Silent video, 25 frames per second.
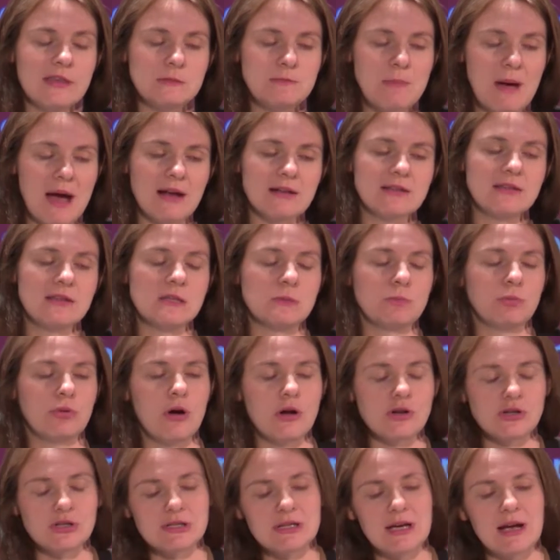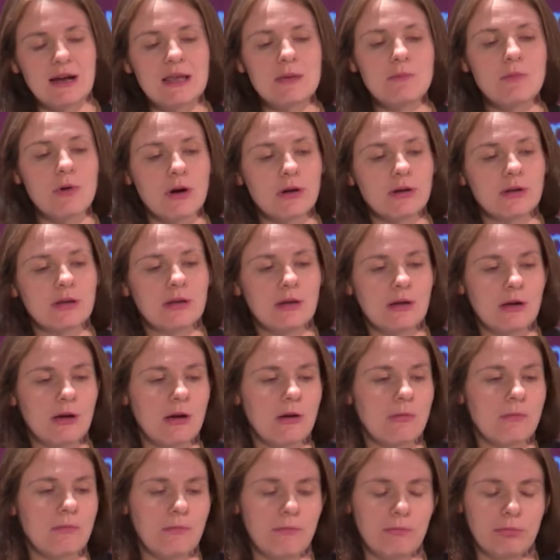this back to this Project Honeypot,
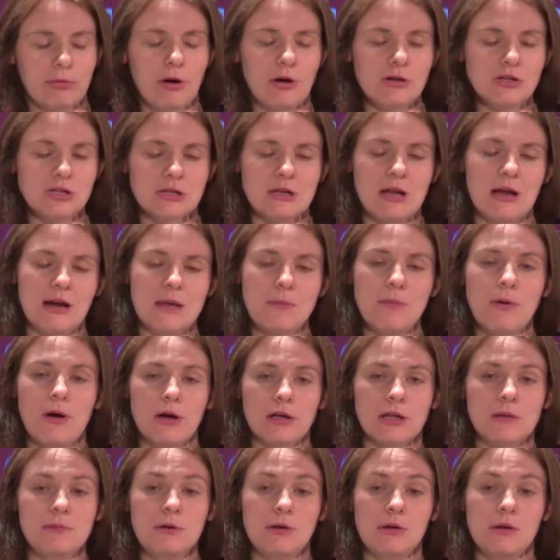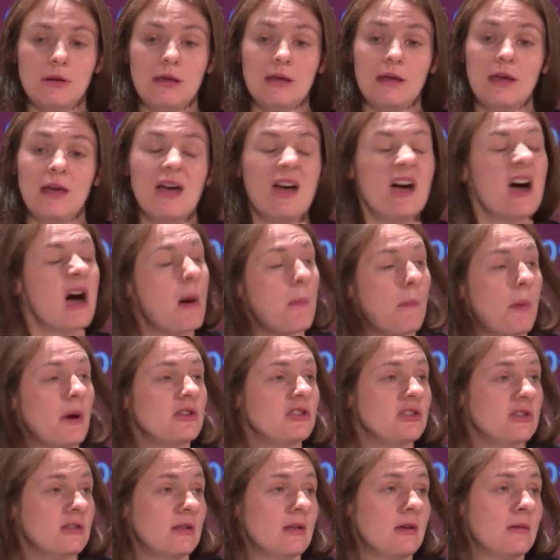Project Honeypot community, a
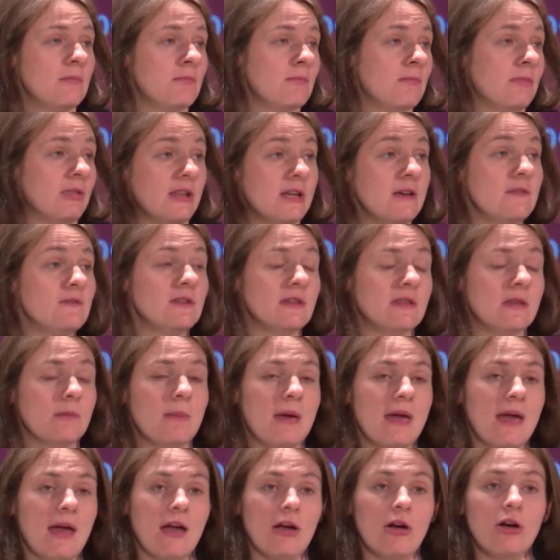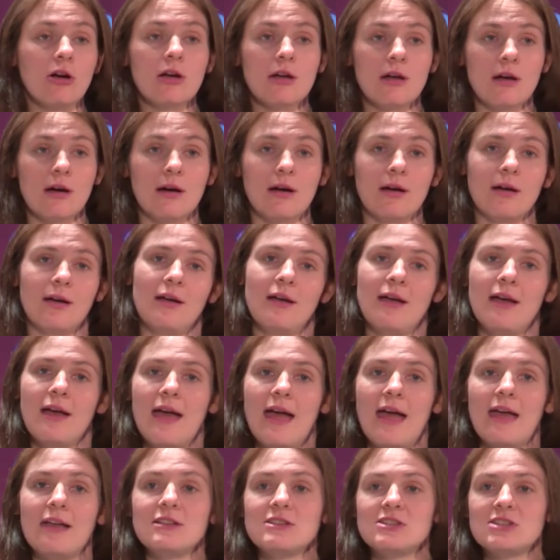bunch of them lived in the Bay Area.
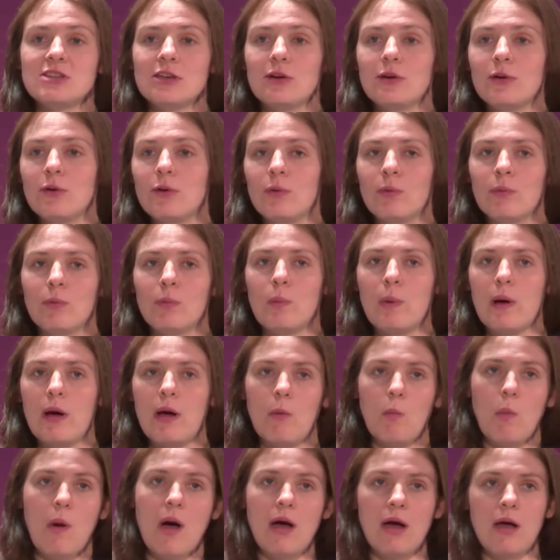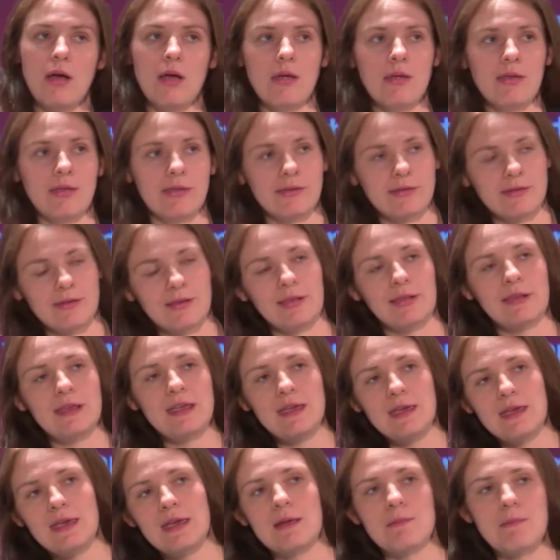And so while
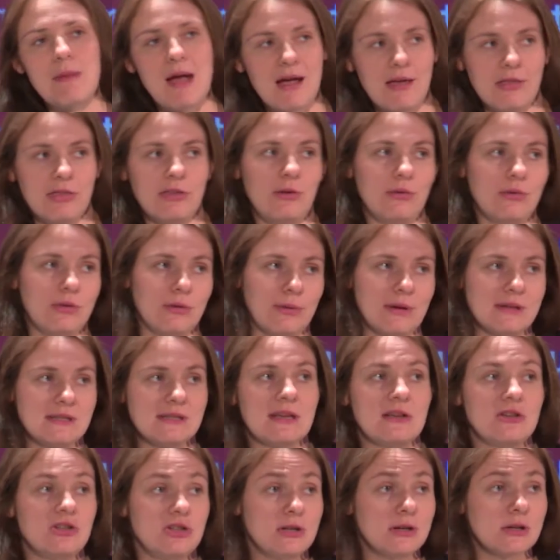Lee and Matthew and the rest of the